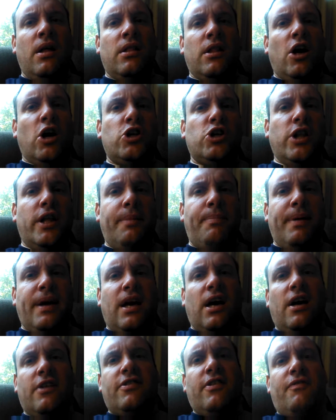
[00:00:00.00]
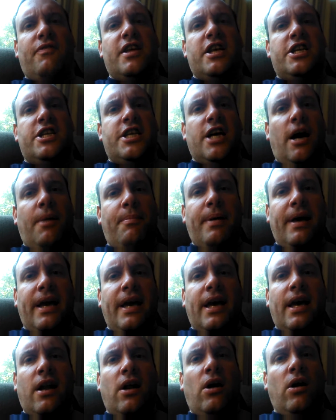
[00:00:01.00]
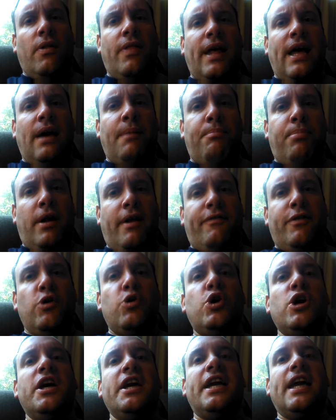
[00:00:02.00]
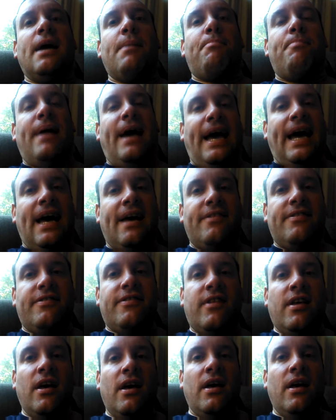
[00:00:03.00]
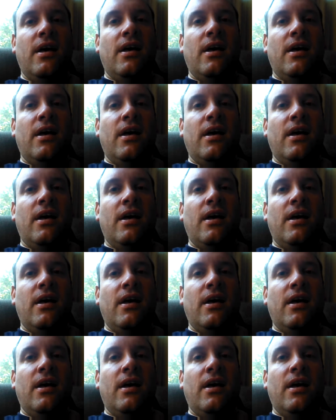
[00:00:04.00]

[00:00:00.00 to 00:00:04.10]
largely because of the dubbing and all that. But if you can get past